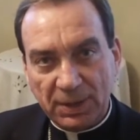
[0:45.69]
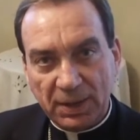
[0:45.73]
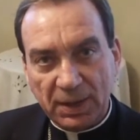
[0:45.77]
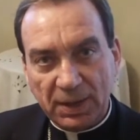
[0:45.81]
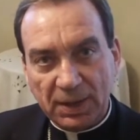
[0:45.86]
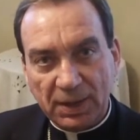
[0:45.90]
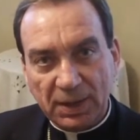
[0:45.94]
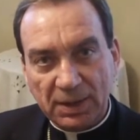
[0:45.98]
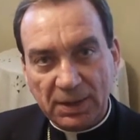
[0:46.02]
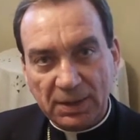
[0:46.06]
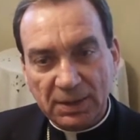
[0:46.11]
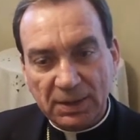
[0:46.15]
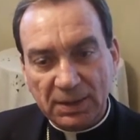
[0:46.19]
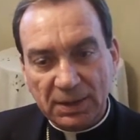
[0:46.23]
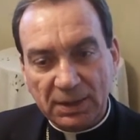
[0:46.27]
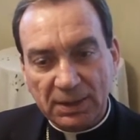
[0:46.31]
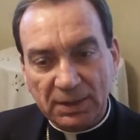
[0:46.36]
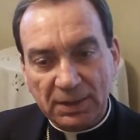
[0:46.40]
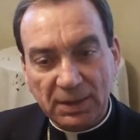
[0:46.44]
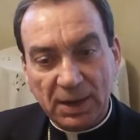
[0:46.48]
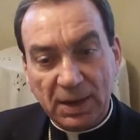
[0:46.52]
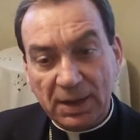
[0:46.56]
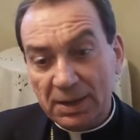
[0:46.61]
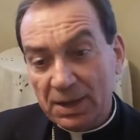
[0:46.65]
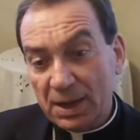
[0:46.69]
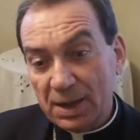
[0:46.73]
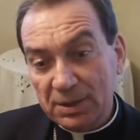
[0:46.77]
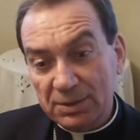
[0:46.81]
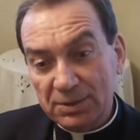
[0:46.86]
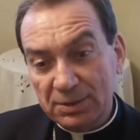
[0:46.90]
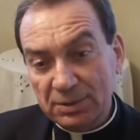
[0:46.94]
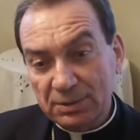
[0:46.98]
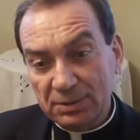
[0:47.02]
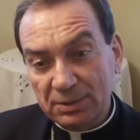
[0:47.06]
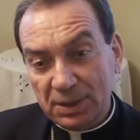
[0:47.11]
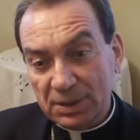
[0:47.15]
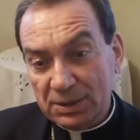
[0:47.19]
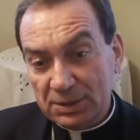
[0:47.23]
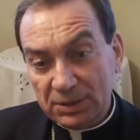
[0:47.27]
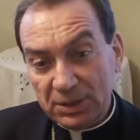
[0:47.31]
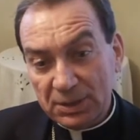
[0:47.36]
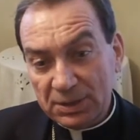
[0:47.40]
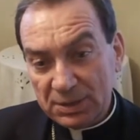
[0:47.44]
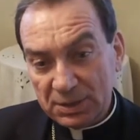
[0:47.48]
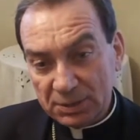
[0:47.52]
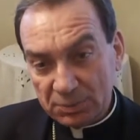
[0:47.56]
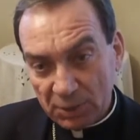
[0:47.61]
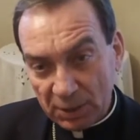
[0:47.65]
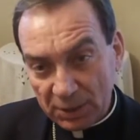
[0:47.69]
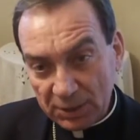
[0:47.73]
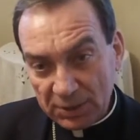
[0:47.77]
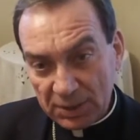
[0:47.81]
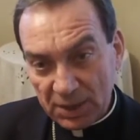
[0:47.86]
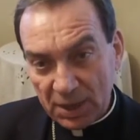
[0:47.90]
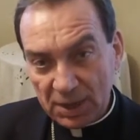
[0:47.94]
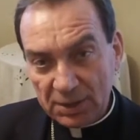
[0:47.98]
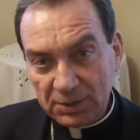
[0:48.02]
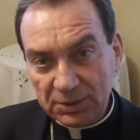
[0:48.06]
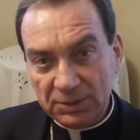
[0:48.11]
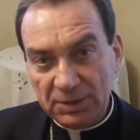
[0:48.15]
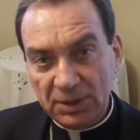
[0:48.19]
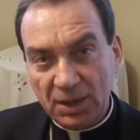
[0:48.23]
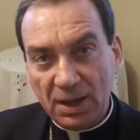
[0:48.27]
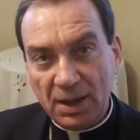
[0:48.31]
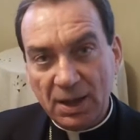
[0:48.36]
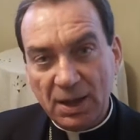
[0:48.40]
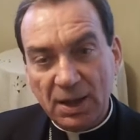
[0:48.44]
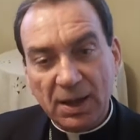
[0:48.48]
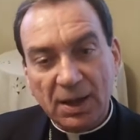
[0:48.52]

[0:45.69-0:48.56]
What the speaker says: And I said, well, yes.